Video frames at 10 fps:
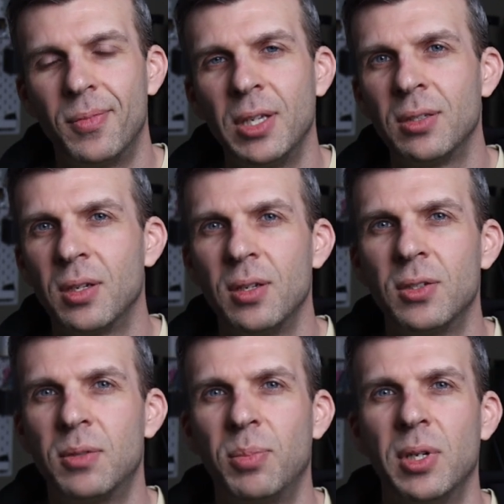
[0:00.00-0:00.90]
things could have
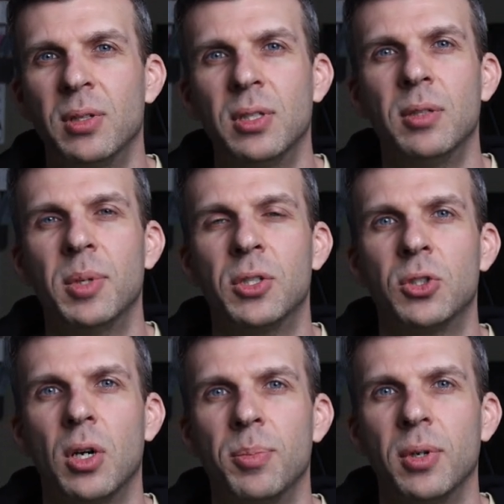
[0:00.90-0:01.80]
just been a little bit
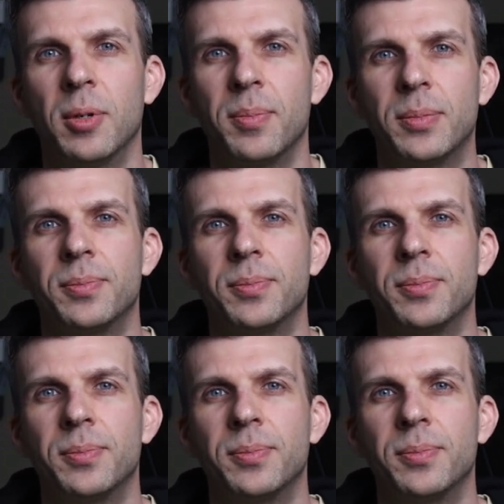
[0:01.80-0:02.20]
sharper.